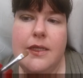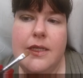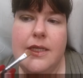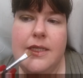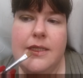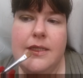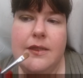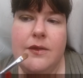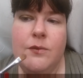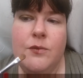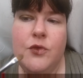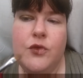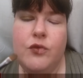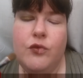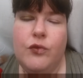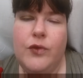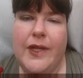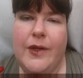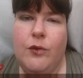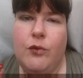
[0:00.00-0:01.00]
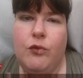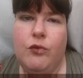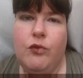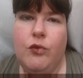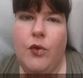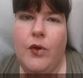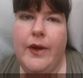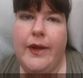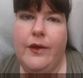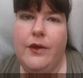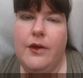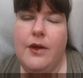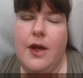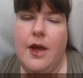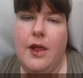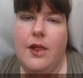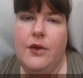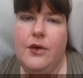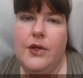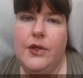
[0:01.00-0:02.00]
It's almost like a royal
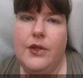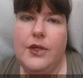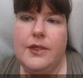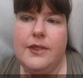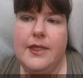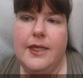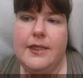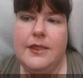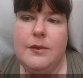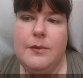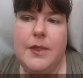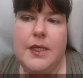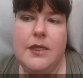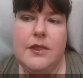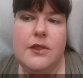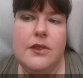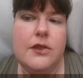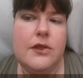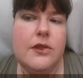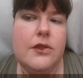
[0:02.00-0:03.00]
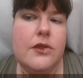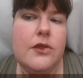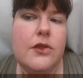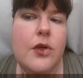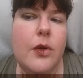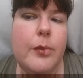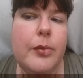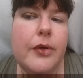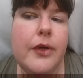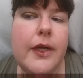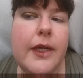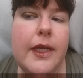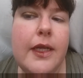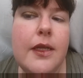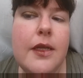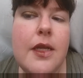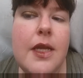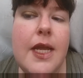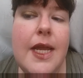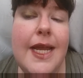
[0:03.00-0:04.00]
color, it looks like to me. It's so pretty.
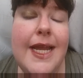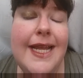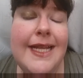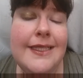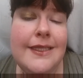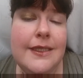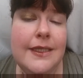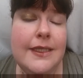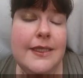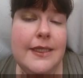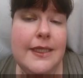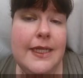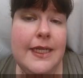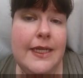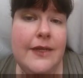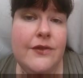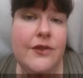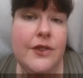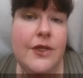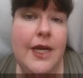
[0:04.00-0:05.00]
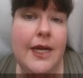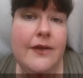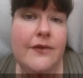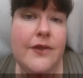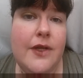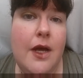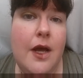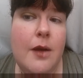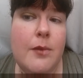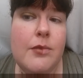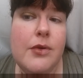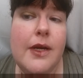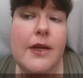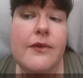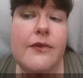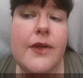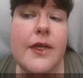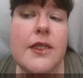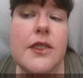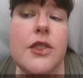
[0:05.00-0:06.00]
And it gives you kind of an ombre
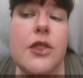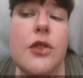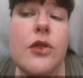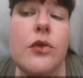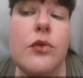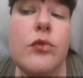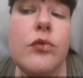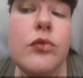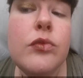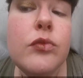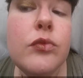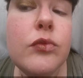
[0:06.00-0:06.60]
effect too.